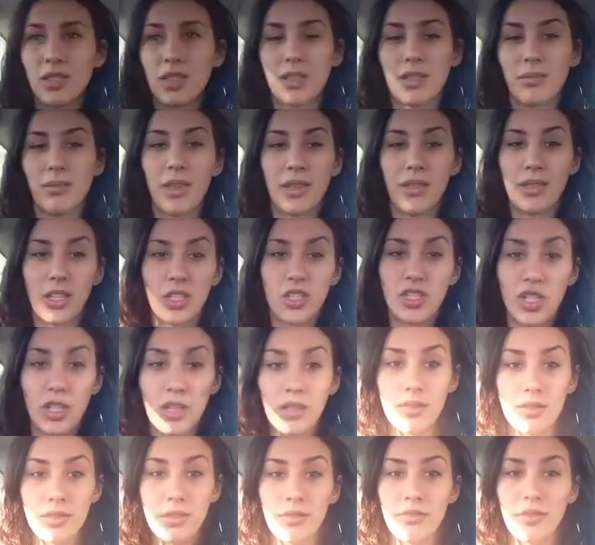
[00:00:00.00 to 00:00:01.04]
doesn't mean they're
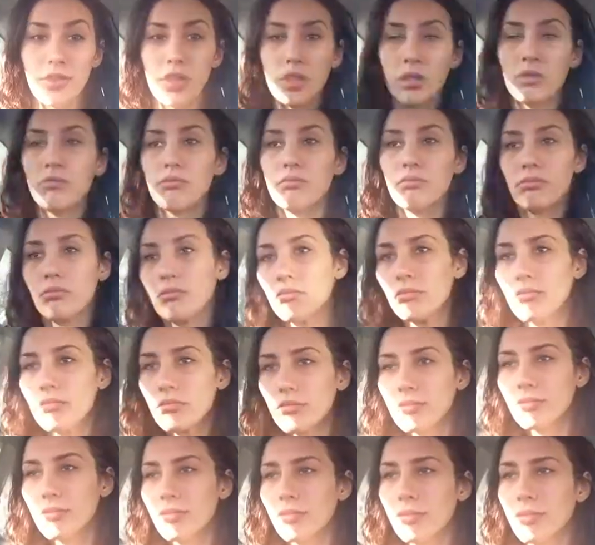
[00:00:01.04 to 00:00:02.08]
jealous of you.
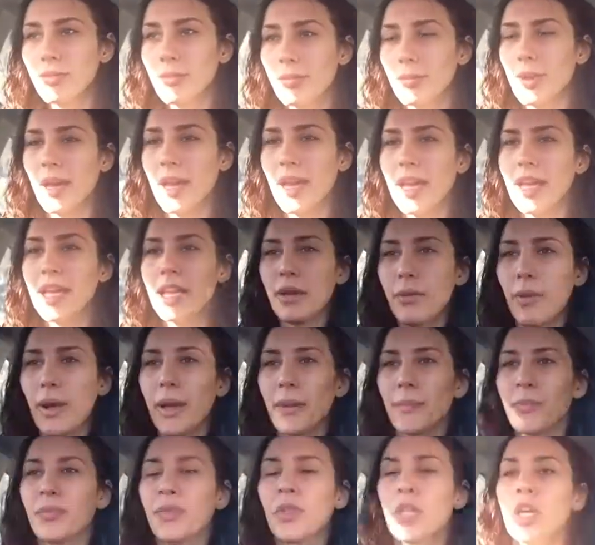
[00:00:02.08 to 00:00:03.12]
But
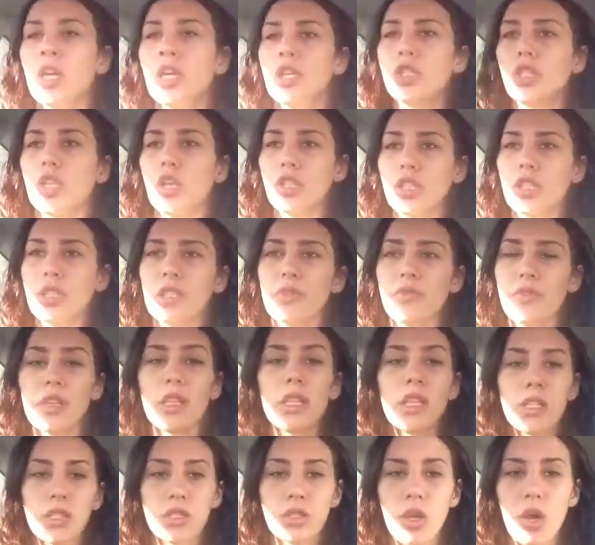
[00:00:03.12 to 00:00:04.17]
anyway, so just
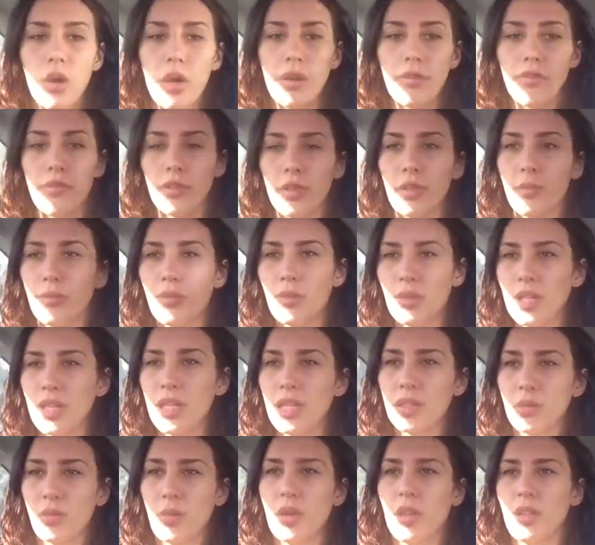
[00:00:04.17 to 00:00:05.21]
feeling sorry for the
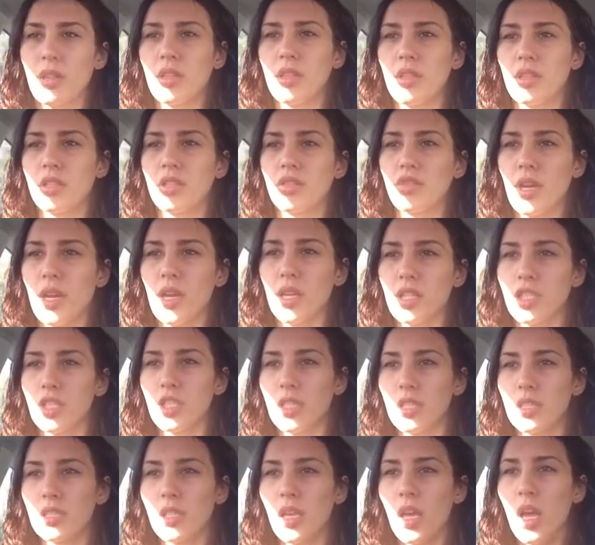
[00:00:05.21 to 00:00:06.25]
bully is one of the
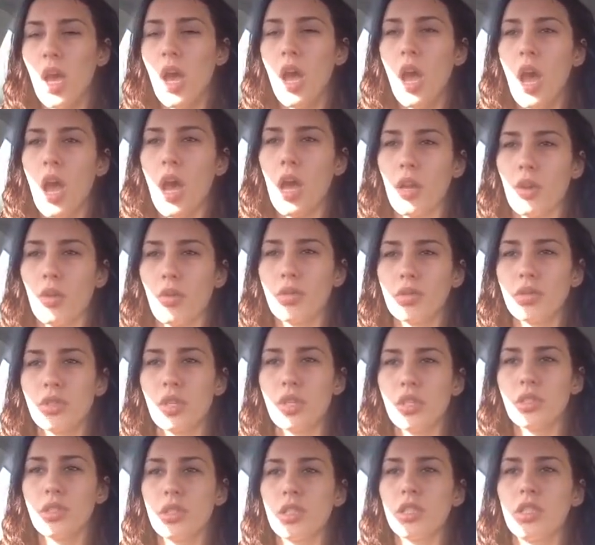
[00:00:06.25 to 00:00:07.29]
strategies. I'd
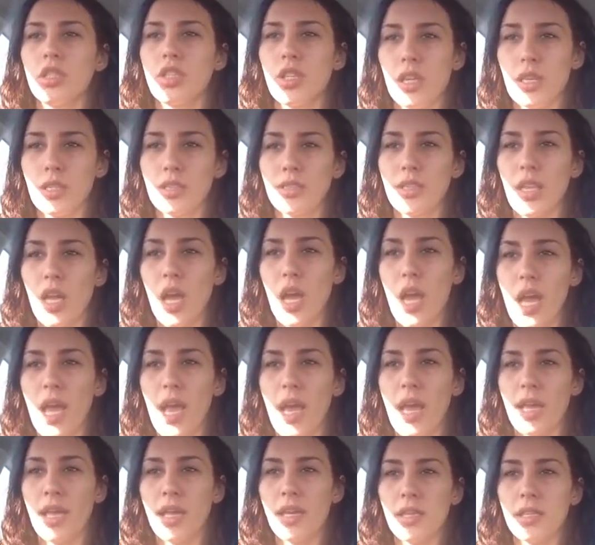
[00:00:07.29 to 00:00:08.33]
also suggest that
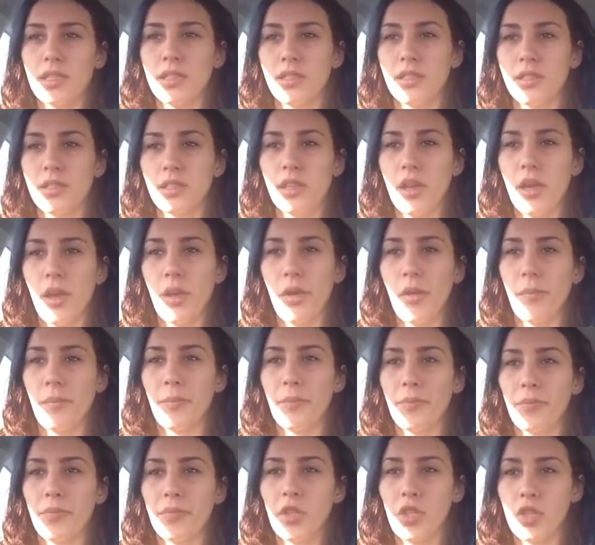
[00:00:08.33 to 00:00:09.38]
as
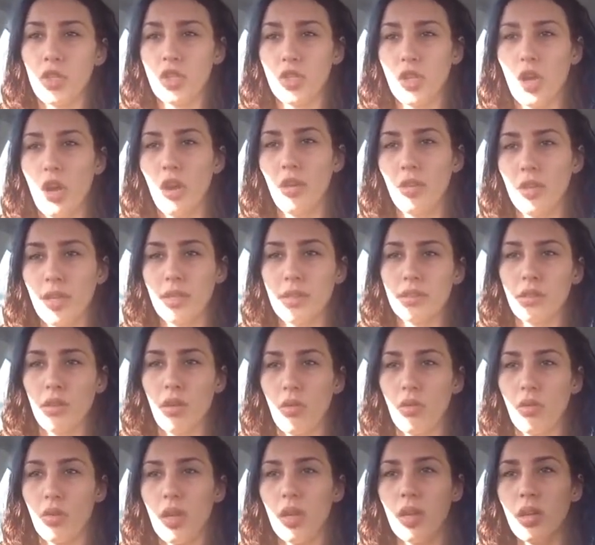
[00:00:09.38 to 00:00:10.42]
your child gets
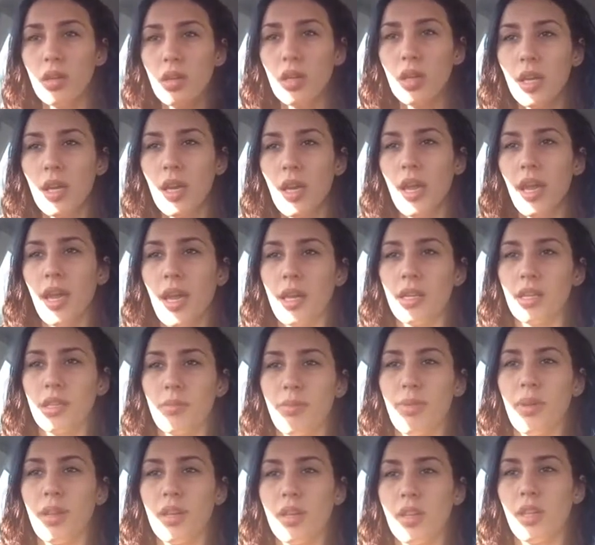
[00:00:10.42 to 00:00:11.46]
older, and
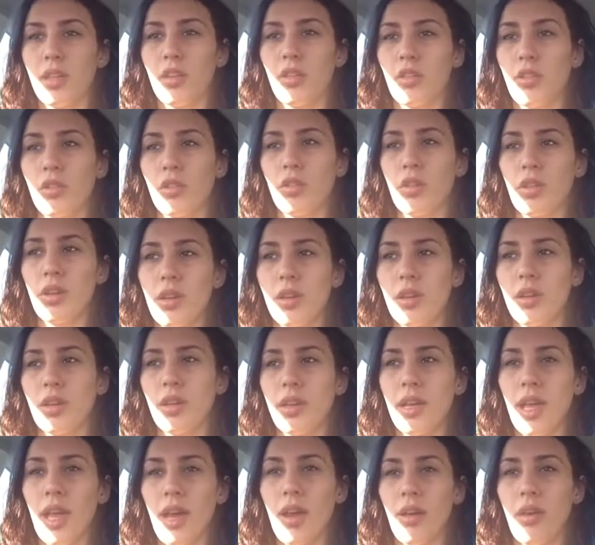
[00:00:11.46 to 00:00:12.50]
depending on
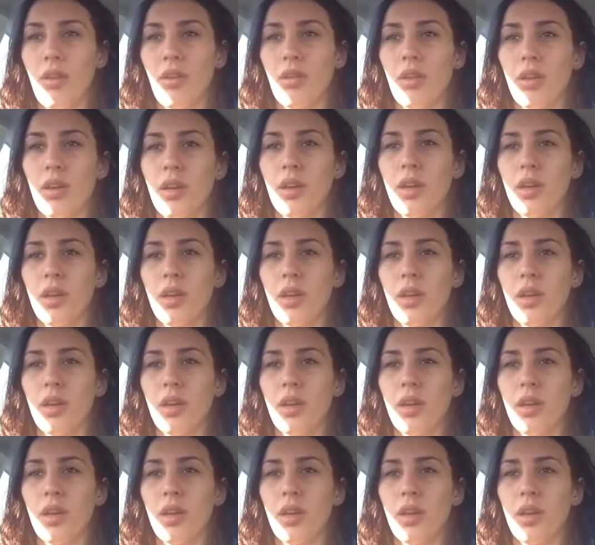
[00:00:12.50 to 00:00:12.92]
how